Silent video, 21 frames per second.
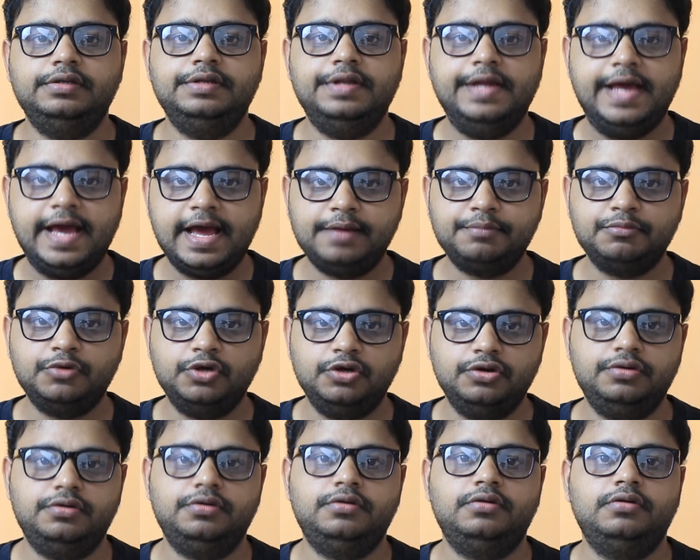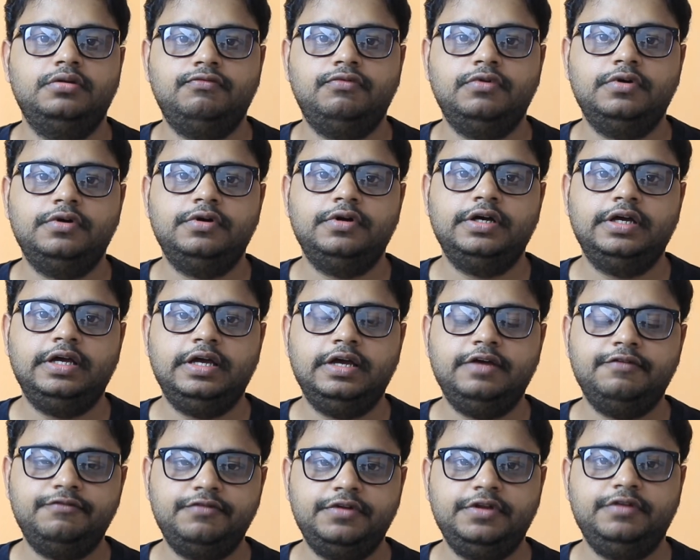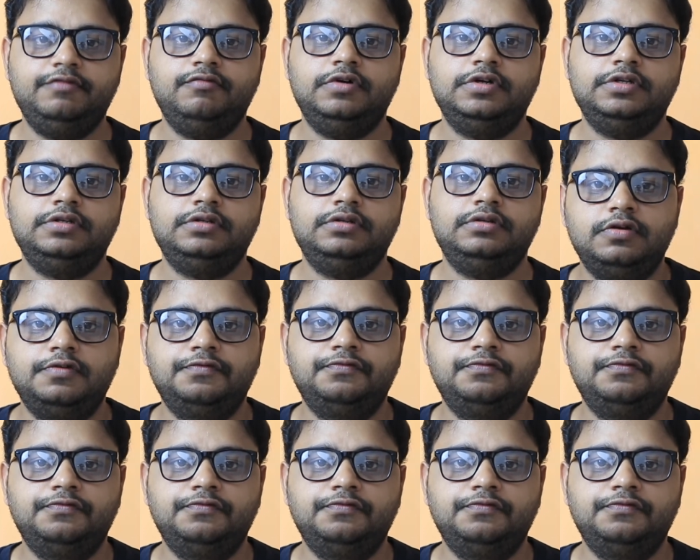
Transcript: damn good for everyone.